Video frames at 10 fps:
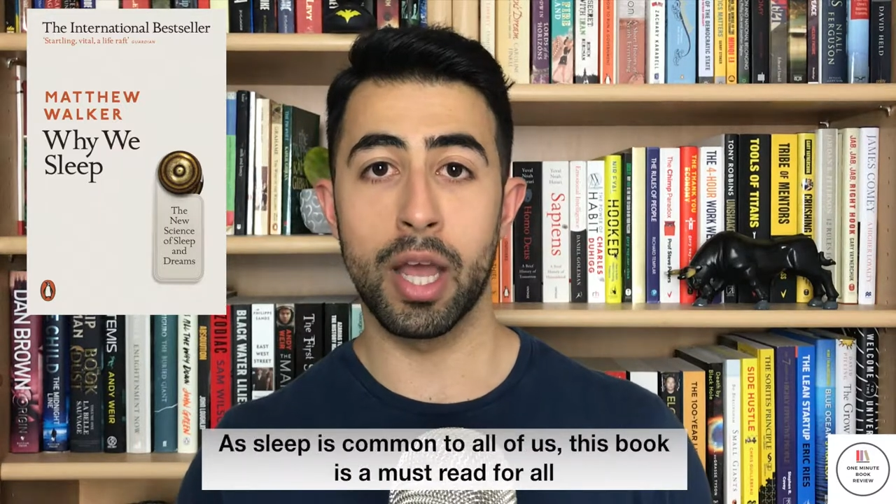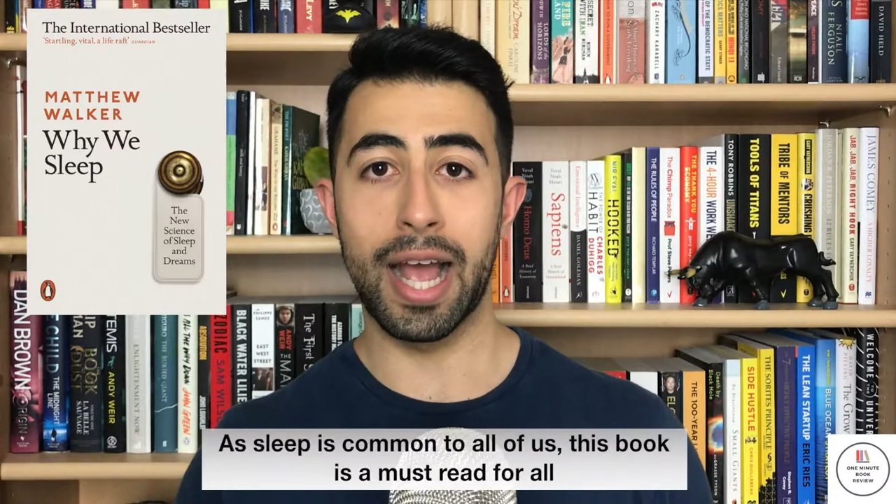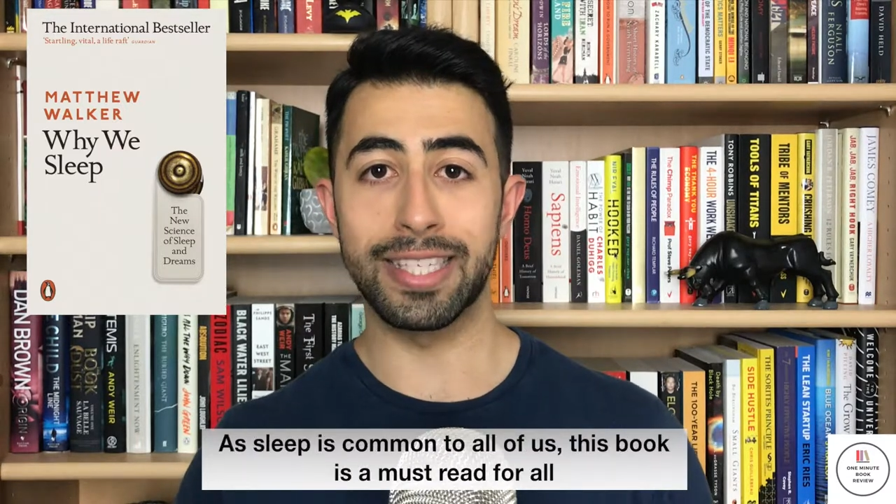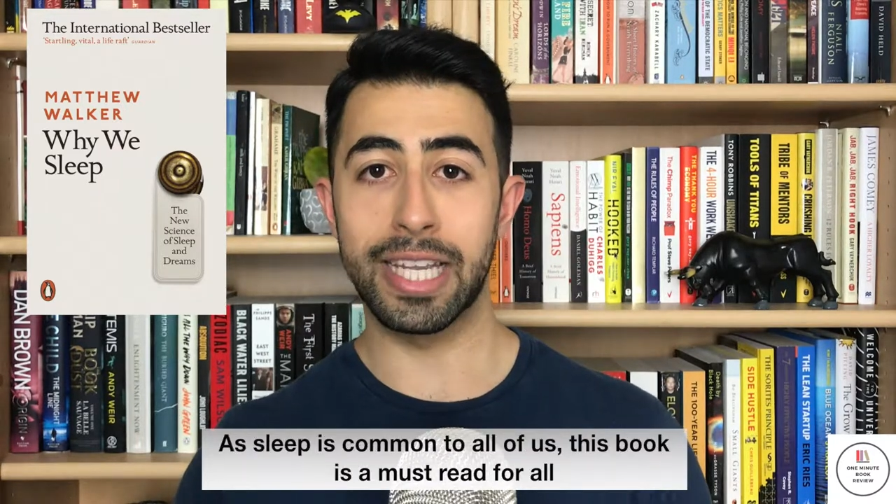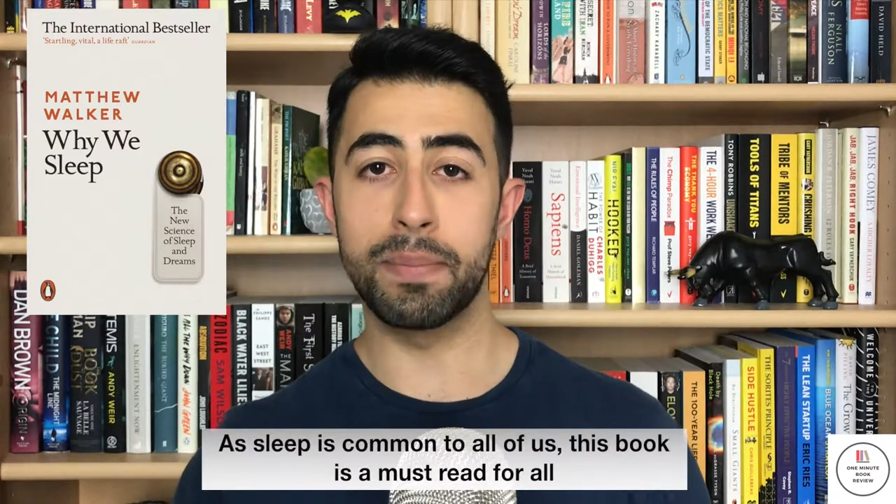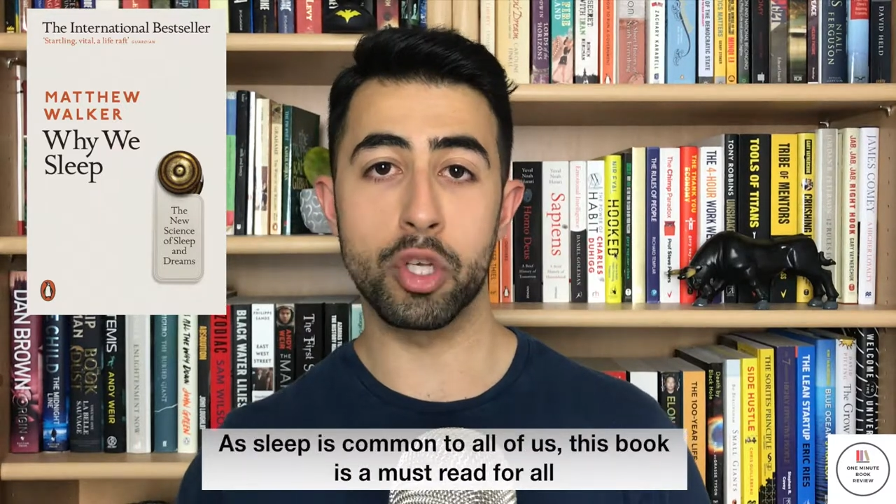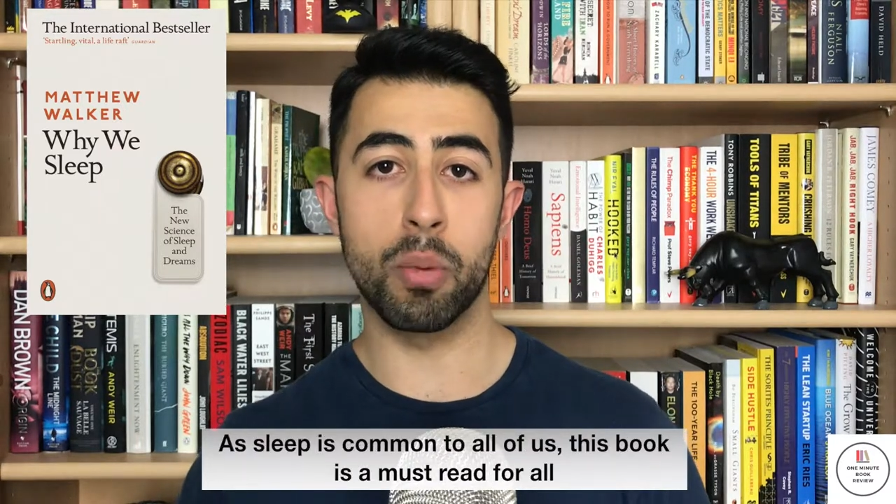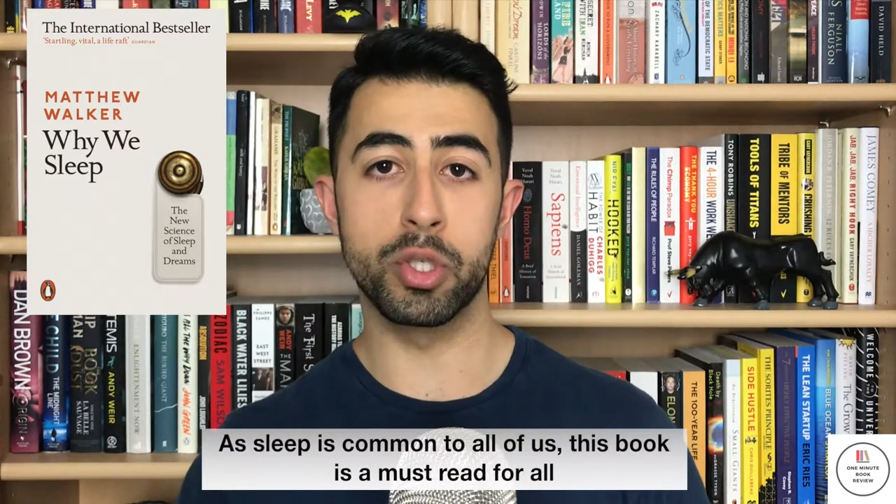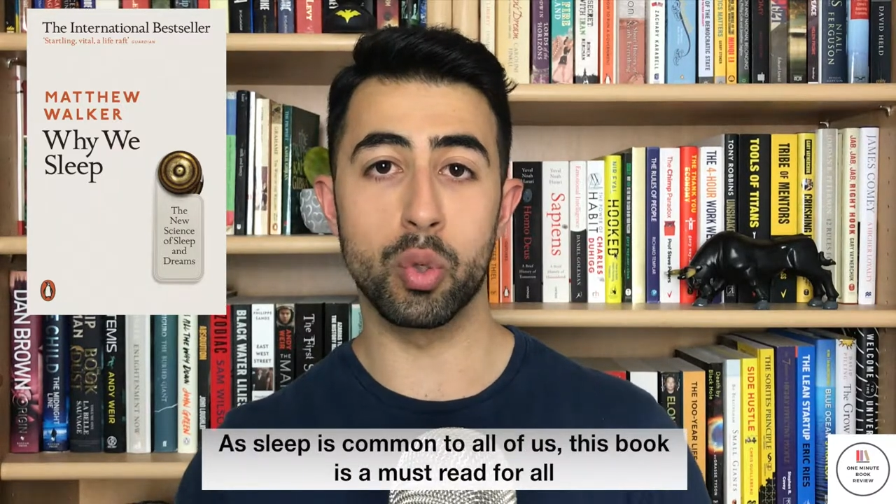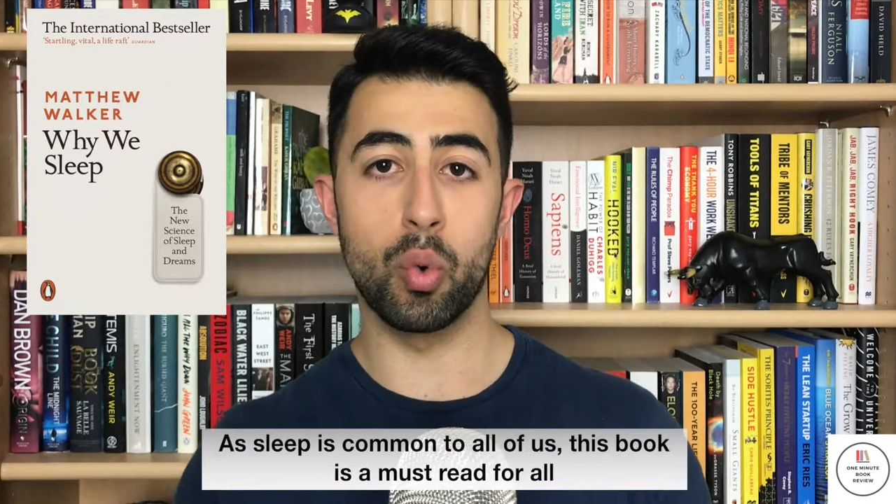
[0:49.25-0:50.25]
As sleep is
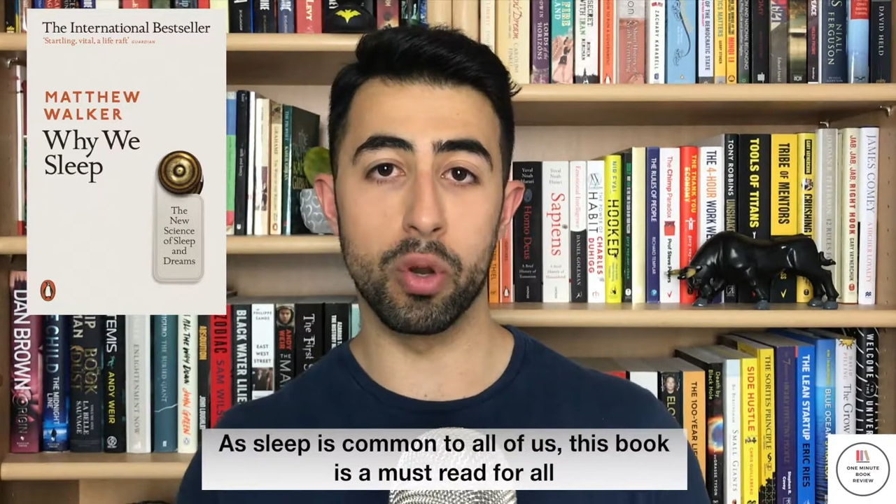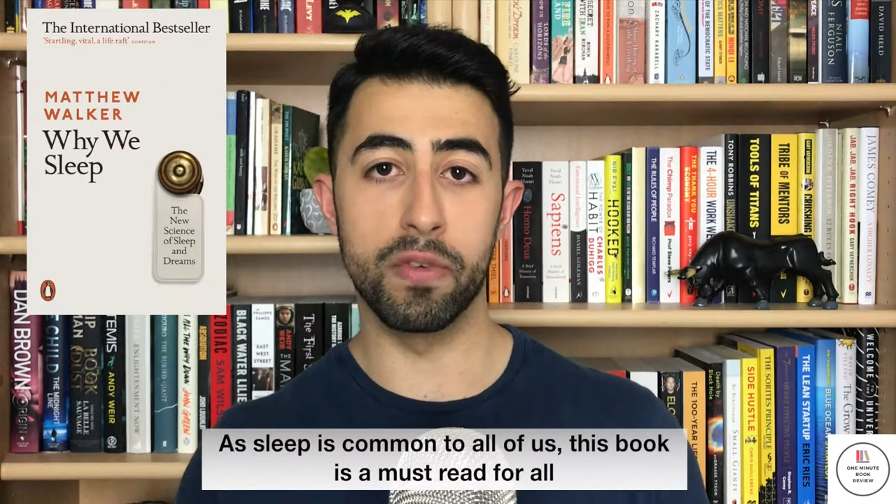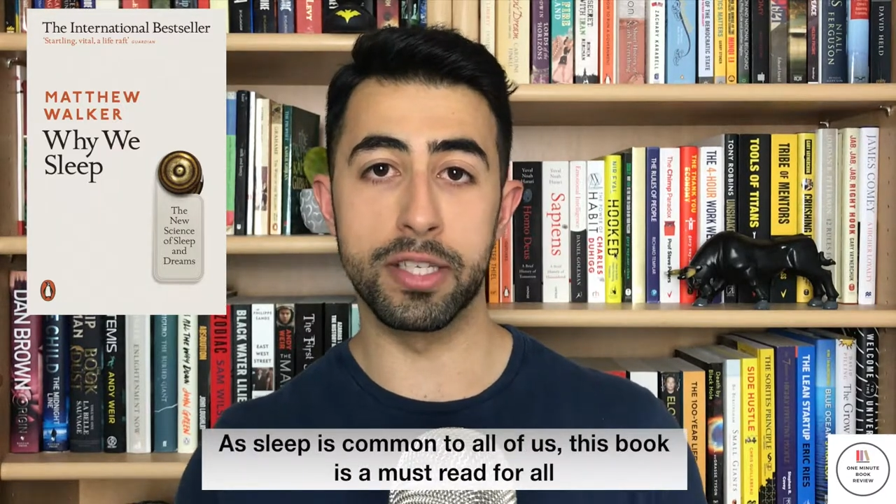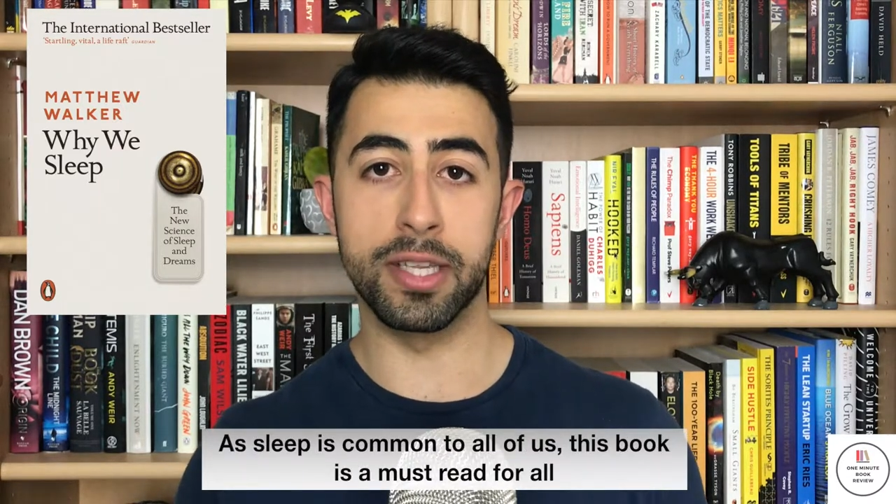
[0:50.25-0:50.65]
common to all of us,